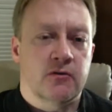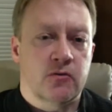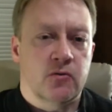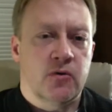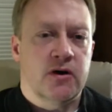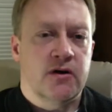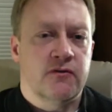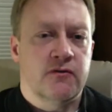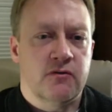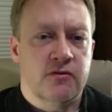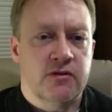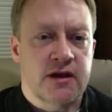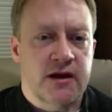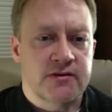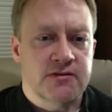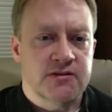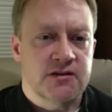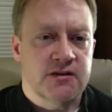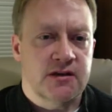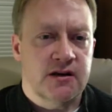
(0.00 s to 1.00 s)
quite a few
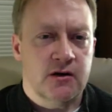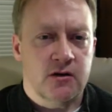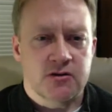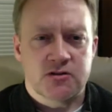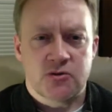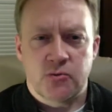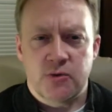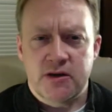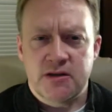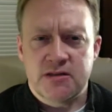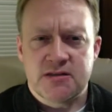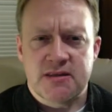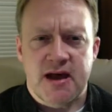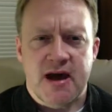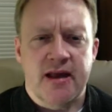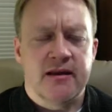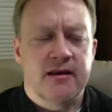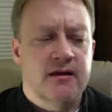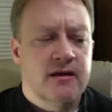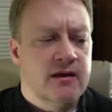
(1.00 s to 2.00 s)
thousand years. So what is
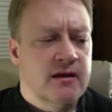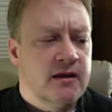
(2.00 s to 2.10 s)
that?